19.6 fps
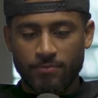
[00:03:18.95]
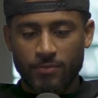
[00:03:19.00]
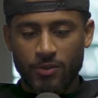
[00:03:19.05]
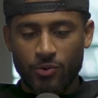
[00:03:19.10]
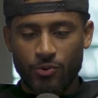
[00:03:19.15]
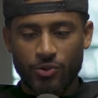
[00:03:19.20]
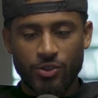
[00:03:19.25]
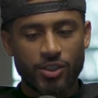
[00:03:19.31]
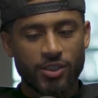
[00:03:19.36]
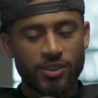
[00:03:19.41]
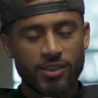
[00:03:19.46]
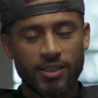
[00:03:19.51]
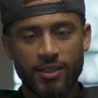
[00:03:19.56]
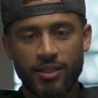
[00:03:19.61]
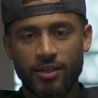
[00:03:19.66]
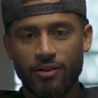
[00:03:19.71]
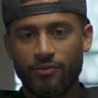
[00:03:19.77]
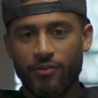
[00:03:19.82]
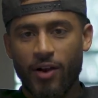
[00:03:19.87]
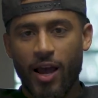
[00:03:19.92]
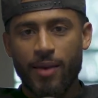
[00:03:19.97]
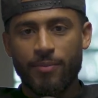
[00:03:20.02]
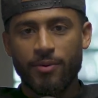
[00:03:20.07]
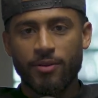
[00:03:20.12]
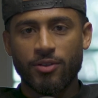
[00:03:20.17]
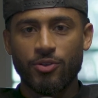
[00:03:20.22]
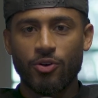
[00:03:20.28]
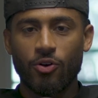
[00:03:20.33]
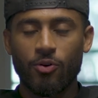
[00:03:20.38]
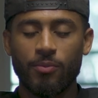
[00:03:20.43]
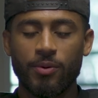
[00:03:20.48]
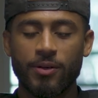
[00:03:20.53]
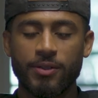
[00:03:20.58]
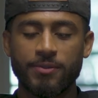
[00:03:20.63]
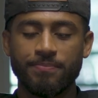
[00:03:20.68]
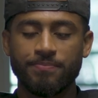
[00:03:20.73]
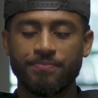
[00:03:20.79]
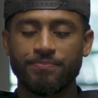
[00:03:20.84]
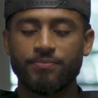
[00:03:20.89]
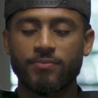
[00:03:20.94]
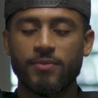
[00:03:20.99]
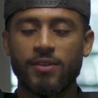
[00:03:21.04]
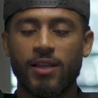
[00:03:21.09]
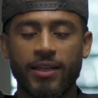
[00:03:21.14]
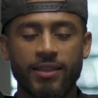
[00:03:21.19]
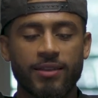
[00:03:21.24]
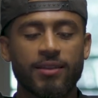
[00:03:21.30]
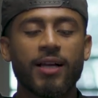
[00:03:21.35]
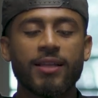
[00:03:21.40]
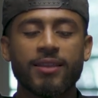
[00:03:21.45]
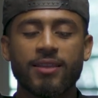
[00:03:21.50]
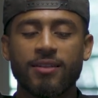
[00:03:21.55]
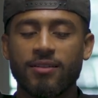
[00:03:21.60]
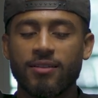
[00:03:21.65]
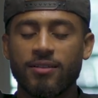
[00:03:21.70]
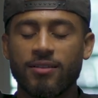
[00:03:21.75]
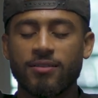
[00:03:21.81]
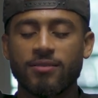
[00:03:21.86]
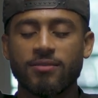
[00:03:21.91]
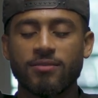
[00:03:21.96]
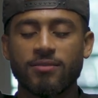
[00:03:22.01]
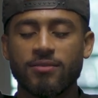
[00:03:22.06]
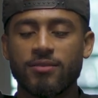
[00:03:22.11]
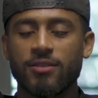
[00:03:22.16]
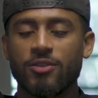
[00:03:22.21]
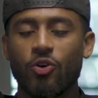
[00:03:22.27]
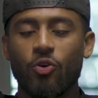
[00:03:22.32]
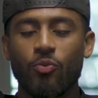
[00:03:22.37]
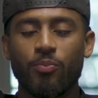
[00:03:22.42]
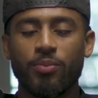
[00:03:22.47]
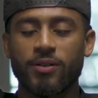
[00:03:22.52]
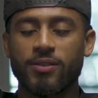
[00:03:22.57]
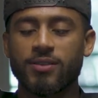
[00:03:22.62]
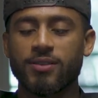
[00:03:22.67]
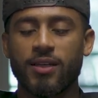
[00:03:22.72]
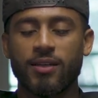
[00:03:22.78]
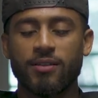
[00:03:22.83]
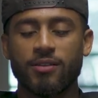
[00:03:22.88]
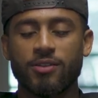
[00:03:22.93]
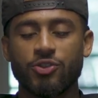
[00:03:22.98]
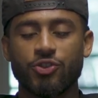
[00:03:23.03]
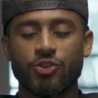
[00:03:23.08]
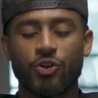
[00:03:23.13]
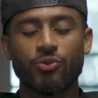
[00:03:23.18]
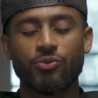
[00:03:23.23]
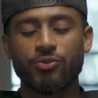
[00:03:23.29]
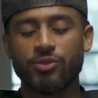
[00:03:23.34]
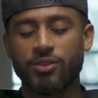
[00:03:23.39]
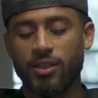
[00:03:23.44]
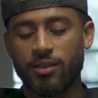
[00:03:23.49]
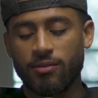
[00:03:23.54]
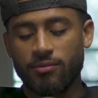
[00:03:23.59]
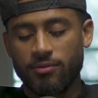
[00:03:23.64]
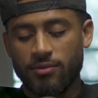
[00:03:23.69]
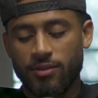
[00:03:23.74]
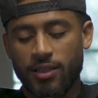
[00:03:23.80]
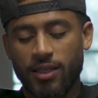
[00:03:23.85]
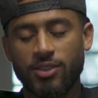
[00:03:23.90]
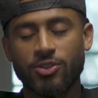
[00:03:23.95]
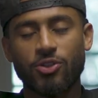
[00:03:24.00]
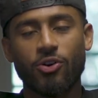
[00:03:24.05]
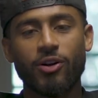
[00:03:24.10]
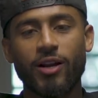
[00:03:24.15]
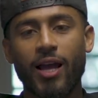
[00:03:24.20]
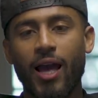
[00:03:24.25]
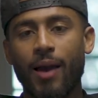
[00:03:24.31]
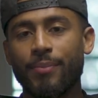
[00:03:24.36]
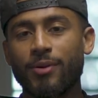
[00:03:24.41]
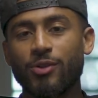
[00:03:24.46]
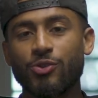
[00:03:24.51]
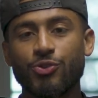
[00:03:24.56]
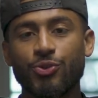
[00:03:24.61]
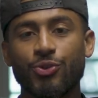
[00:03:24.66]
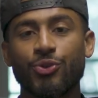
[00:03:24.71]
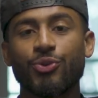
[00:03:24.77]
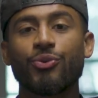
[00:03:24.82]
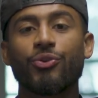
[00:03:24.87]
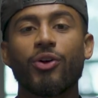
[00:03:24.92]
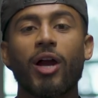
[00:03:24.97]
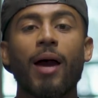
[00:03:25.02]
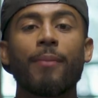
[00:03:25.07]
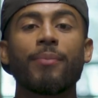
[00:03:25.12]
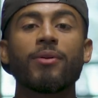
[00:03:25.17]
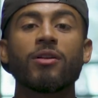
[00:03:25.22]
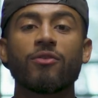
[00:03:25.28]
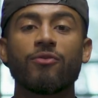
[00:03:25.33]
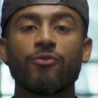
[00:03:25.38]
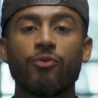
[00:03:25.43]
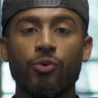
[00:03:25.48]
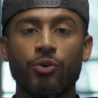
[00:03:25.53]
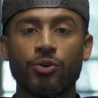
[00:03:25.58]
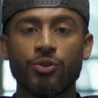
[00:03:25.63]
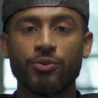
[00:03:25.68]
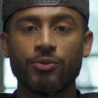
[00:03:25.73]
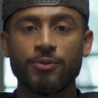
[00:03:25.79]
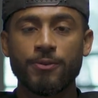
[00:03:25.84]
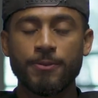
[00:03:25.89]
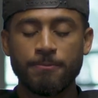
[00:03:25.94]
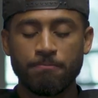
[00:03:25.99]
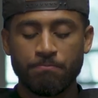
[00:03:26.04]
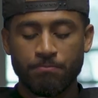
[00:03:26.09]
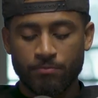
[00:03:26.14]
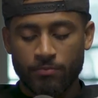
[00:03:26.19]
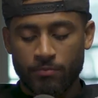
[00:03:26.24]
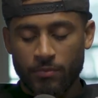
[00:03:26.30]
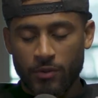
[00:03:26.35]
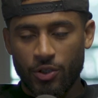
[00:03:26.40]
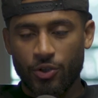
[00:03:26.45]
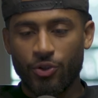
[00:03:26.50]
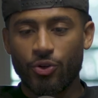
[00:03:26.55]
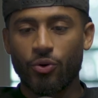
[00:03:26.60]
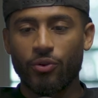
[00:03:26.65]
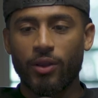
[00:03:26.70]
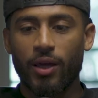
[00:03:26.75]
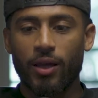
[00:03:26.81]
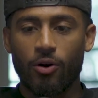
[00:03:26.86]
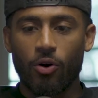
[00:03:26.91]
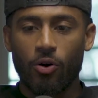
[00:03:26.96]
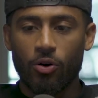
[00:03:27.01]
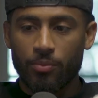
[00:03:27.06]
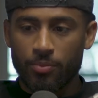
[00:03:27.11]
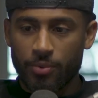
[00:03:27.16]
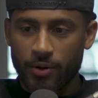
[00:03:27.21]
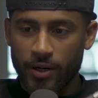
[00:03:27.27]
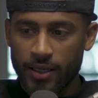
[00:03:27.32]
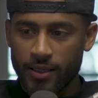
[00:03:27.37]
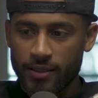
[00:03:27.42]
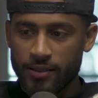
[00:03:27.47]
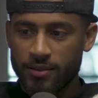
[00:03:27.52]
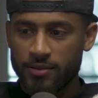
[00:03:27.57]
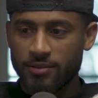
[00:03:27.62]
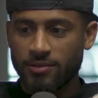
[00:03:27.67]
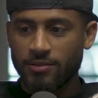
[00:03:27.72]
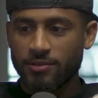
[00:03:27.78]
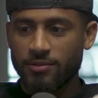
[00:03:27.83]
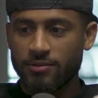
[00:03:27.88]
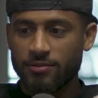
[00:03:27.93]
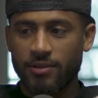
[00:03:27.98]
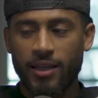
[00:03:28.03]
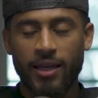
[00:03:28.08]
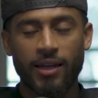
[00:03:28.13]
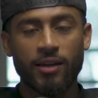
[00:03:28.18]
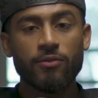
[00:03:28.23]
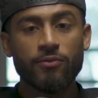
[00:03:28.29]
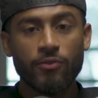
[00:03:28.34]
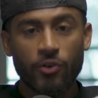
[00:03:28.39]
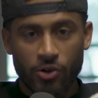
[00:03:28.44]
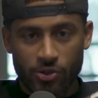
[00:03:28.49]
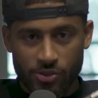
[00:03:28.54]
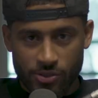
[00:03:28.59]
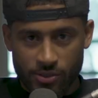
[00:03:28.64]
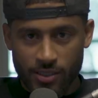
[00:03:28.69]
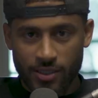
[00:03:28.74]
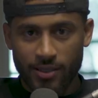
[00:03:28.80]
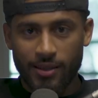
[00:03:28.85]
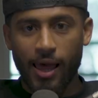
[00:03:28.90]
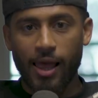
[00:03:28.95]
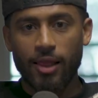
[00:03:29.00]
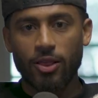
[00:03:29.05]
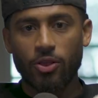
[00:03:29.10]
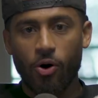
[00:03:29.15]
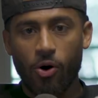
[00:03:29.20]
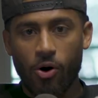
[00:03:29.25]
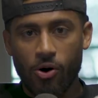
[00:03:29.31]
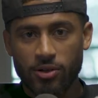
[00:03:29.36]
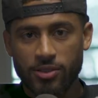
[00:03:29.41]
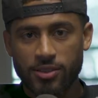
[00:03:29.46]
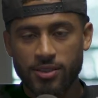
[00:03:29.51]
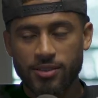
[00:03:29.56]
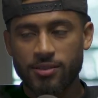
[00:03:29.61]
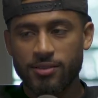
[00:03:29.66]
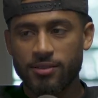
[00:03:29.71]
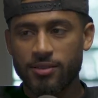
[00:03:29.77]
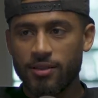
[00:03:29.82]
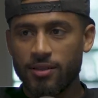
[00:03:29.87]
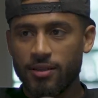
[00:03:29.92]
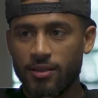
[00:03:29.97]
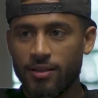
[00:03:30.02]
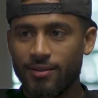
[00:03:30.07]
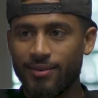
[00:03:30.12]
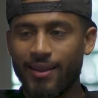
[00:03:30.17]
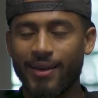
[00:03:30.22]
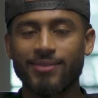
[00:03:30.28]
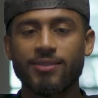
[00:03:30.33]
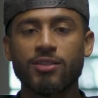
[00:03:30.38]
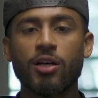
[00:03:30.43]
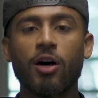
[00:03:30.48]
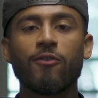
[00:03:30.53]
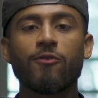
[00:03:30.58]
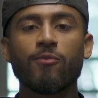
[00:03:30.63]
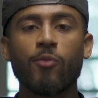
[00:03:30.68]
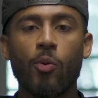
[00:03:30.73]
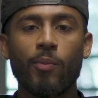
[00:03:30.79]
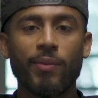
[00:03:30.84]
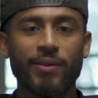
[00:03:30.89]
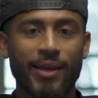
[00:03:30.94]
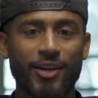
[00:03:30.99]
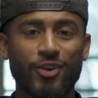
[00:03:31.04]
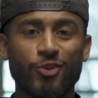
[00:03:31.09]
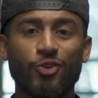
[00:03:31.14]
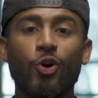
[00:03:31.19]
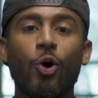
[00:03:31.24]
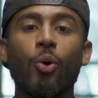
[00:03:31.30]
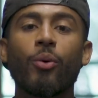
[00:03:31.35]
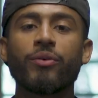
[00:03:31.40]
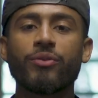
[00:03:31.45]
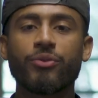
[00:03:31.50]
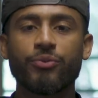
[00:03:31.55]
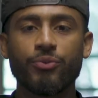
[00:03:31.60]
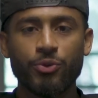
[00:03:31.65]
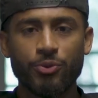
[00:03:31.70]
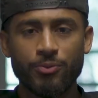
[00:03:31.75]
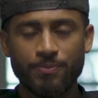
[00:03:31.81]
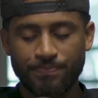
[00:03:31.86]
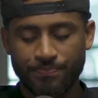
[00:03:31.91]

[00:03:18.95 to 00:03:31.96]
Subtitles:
we're just sitting here vibing, you know. But like the notebook said, the journal said, things aren't happening to you, they're happening for you. You know, that heartbreak, that adversity, that loss, that tough moment that you're going through,